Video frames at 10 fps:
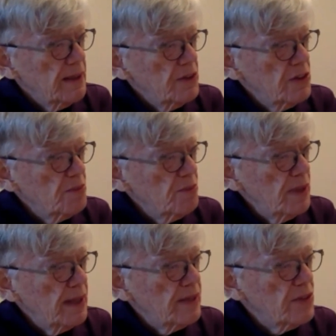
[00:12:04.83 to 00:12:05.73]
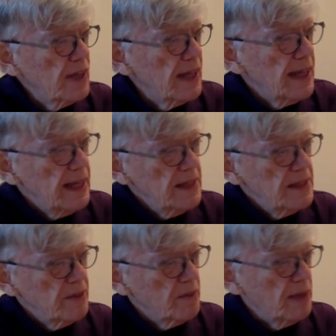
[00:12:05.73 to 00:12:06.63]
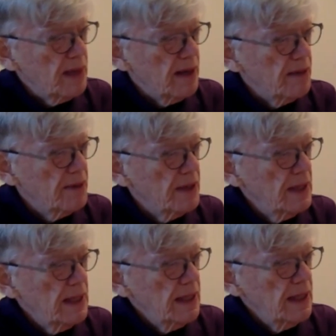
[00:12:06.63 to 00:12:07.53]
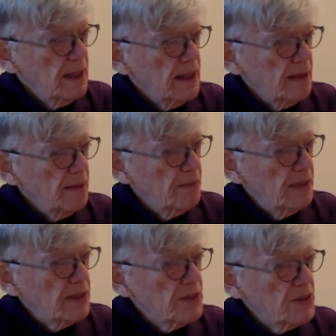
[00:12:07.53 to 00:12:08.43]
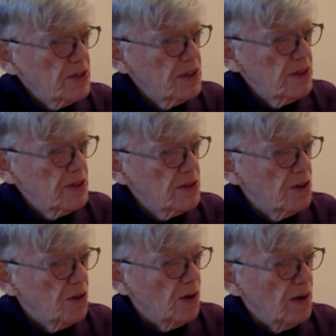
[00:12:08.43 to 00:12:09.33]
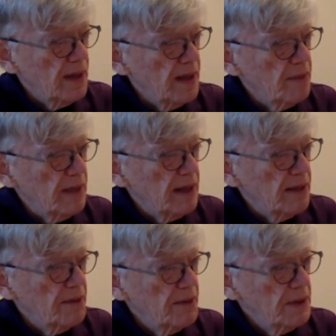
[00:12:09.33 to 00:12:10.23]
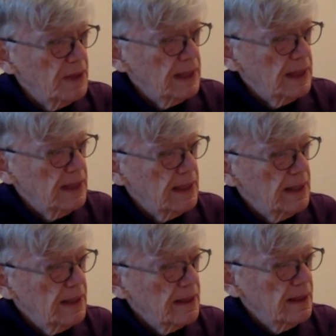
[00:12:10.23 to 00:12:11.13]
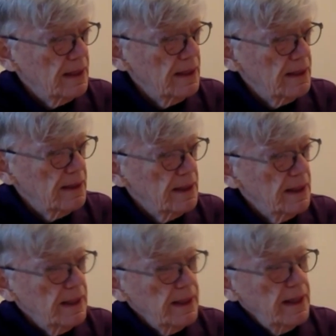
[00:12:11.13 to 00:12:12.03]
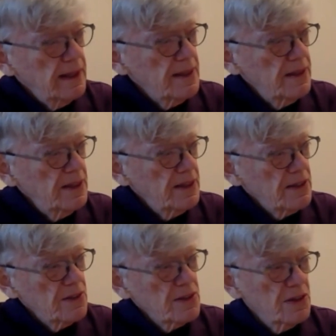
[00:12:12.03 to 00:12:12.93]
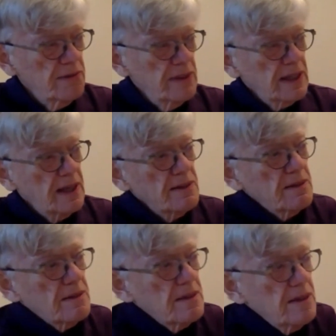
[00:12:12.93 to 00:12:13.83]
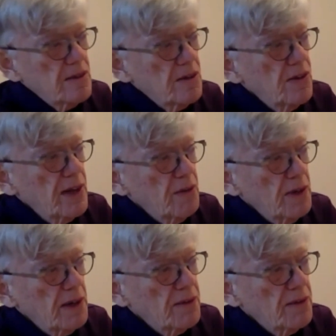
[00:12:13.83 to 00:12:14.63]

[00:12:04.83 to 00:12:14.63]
put a sort of a hint of a path, because there's still snow on that path. Okay, and it's in the distance, so you really can't see it all that well.